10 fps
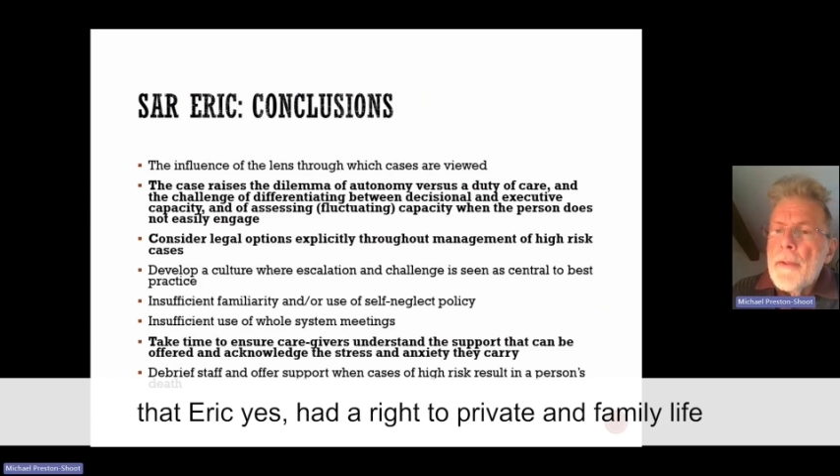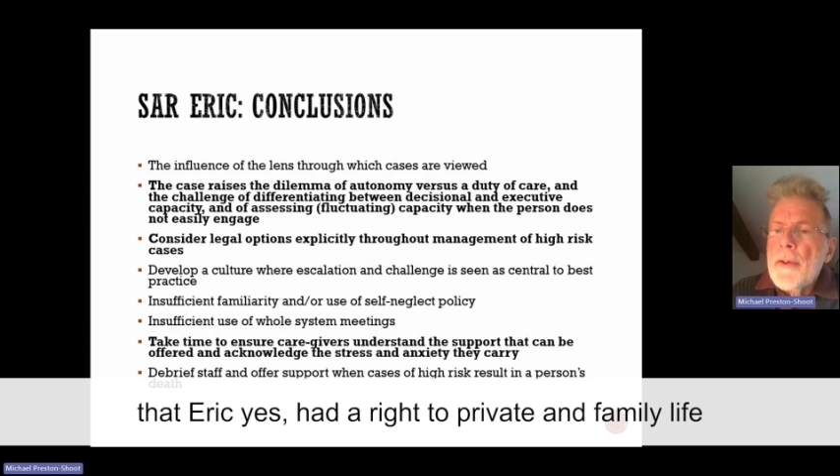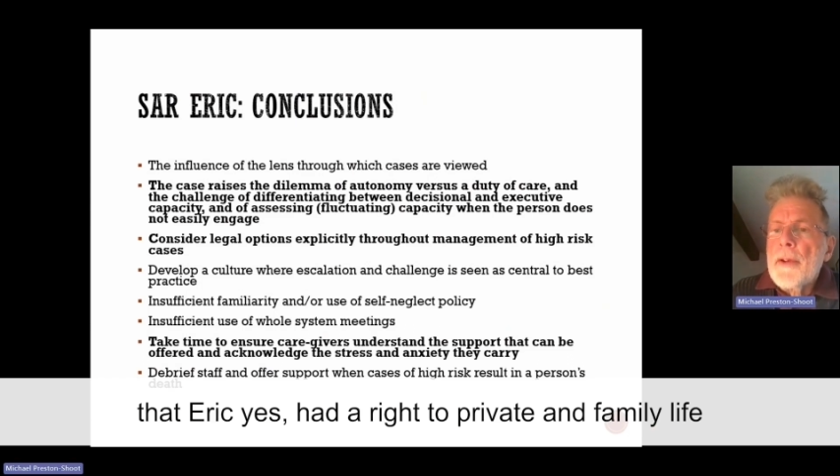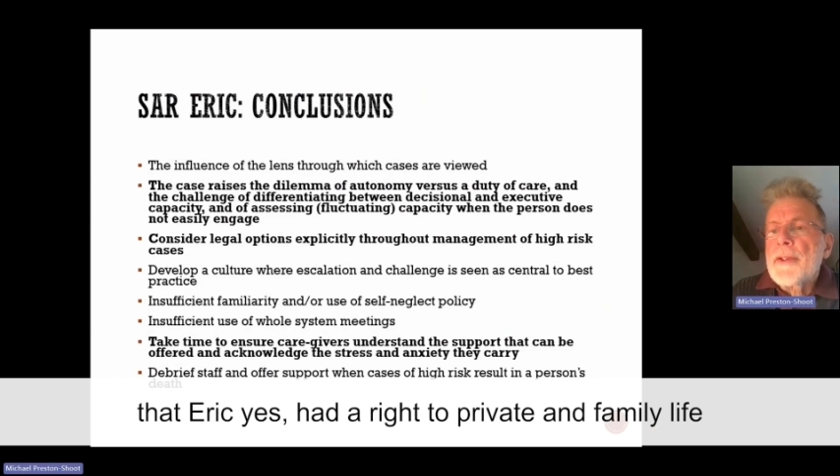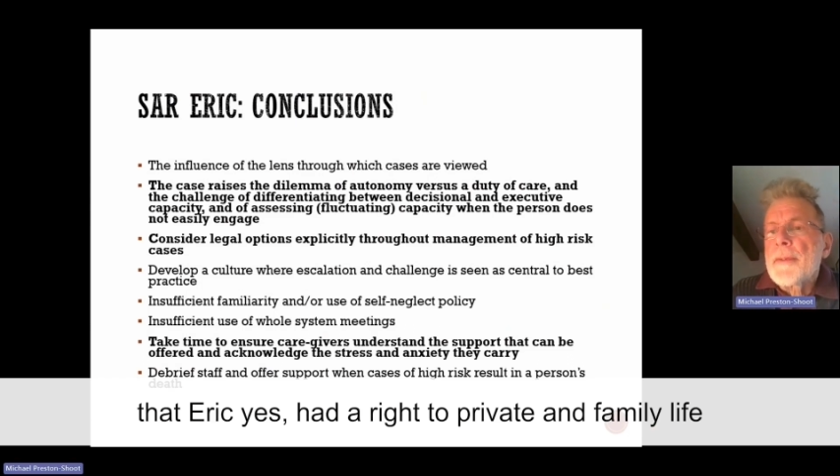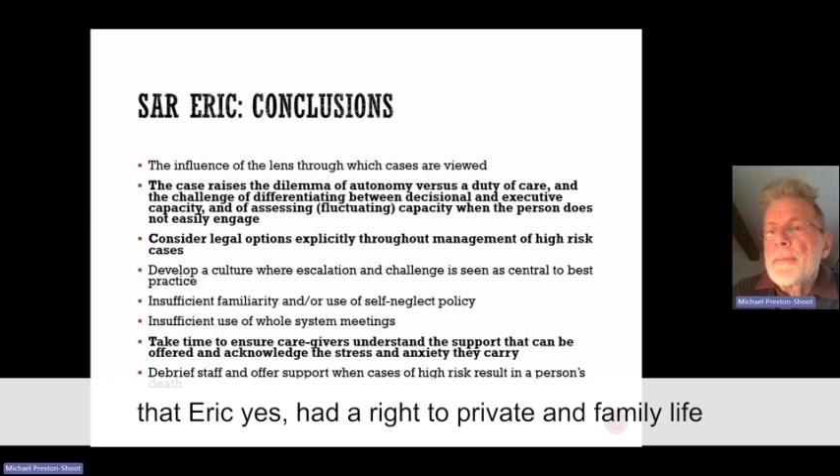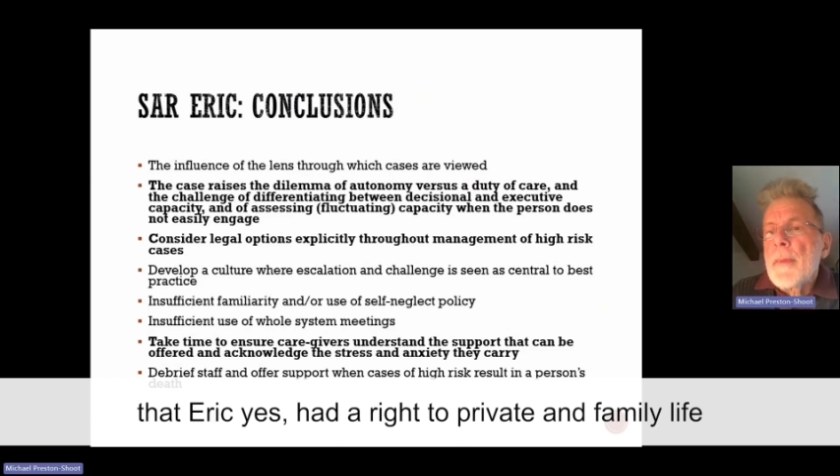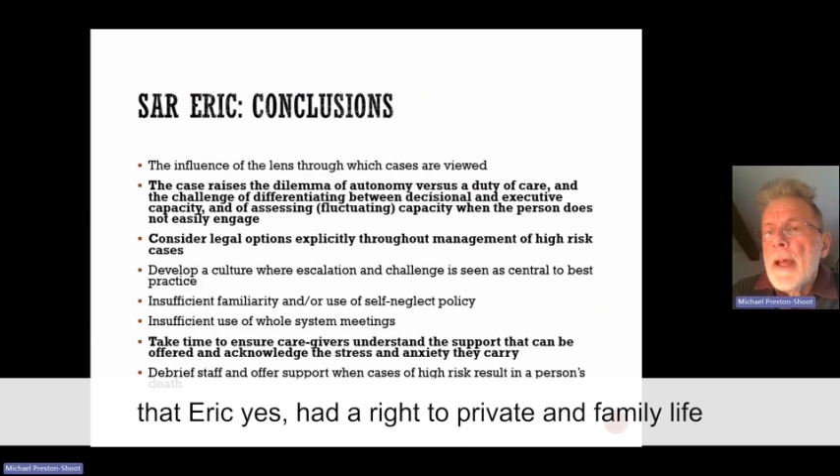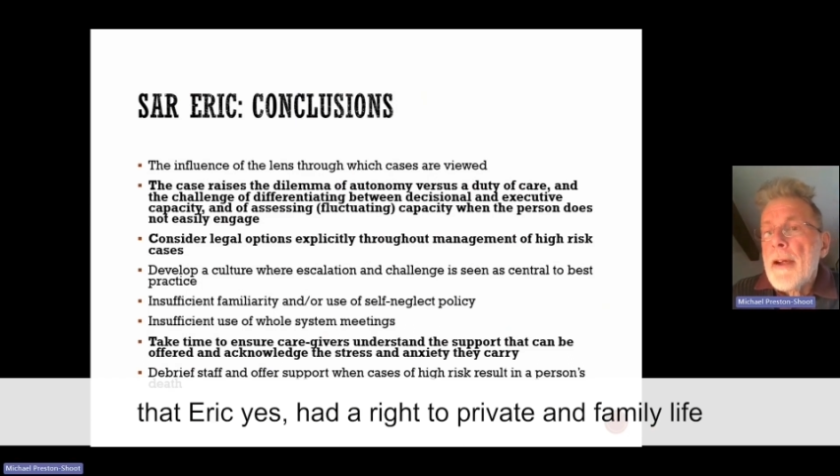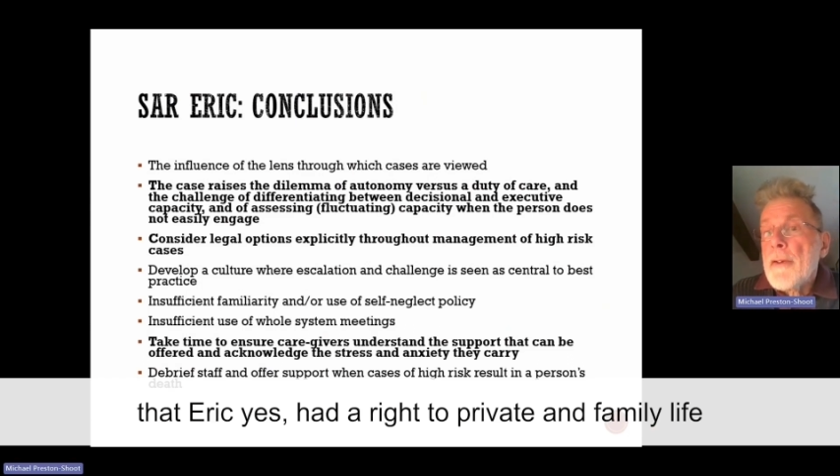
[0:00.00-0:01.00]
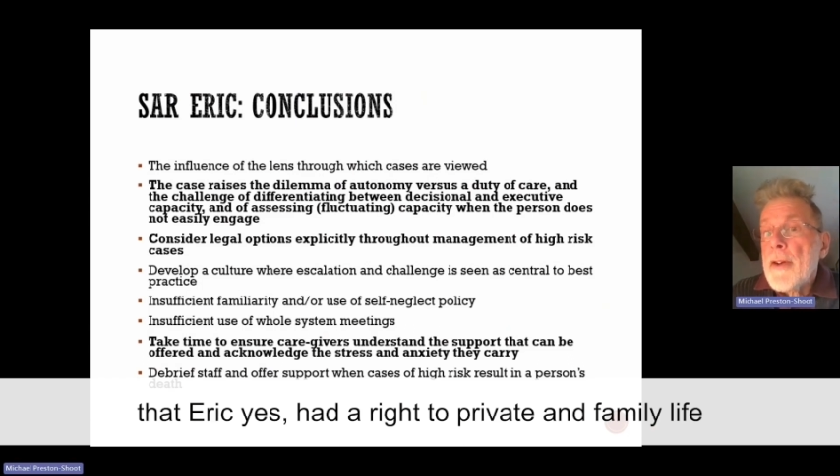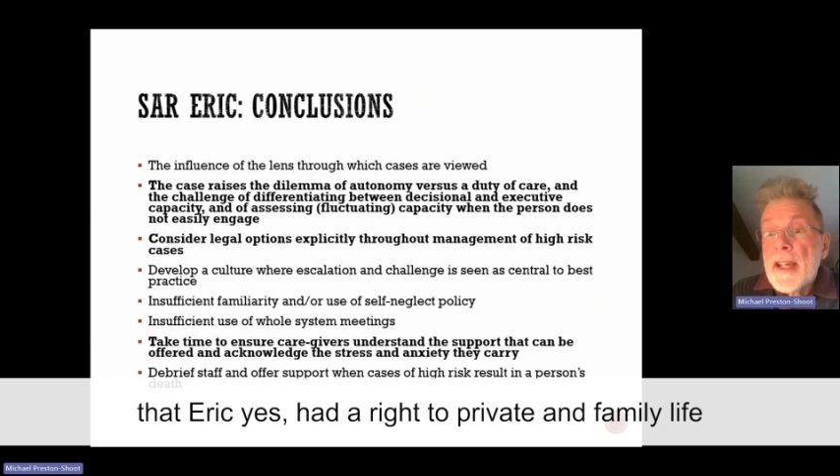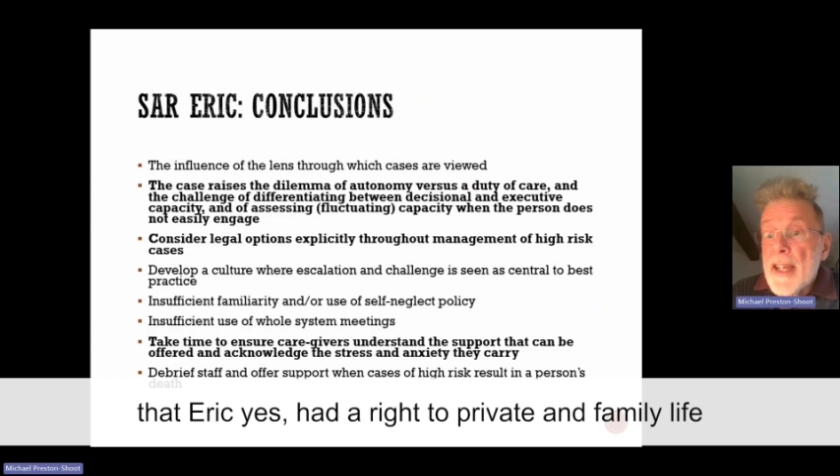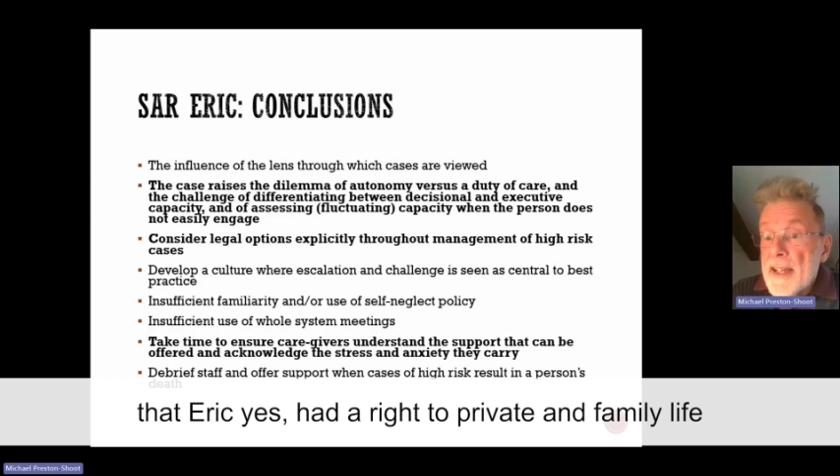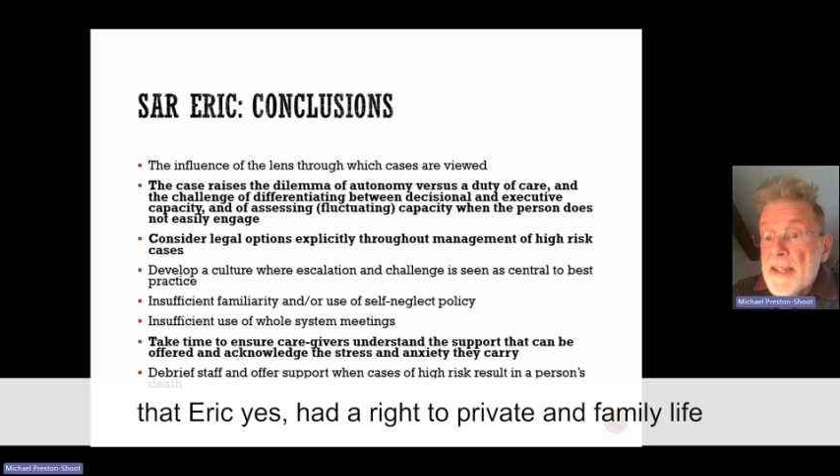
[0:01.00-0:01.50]
that
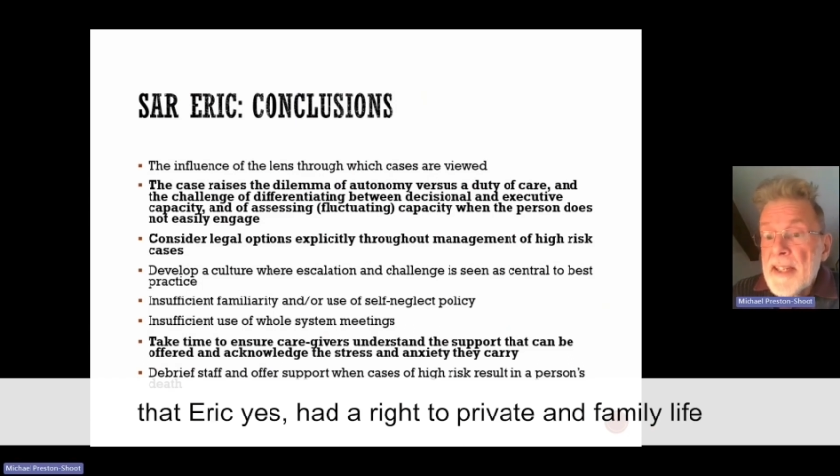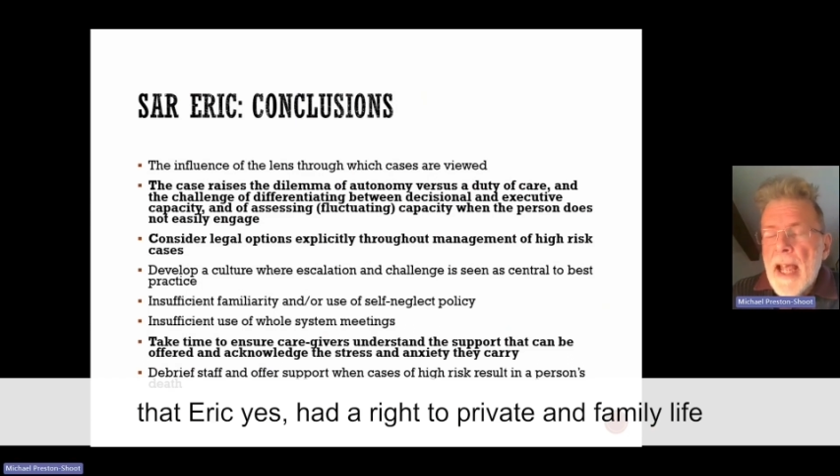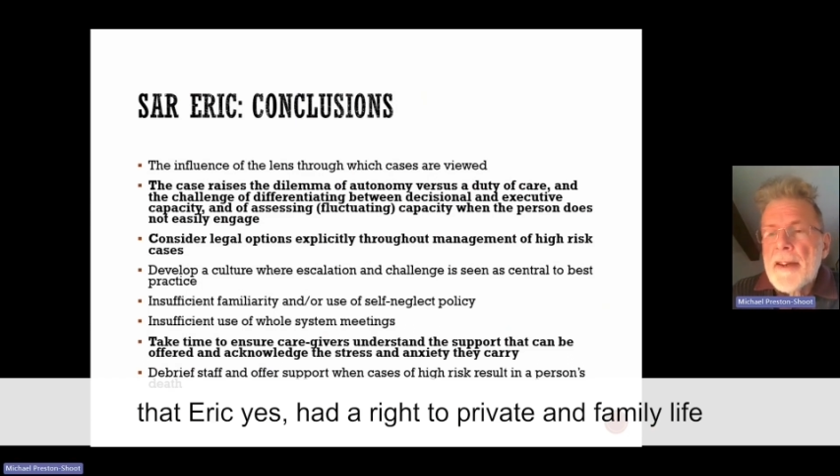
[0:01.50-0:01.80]
Eric, yes,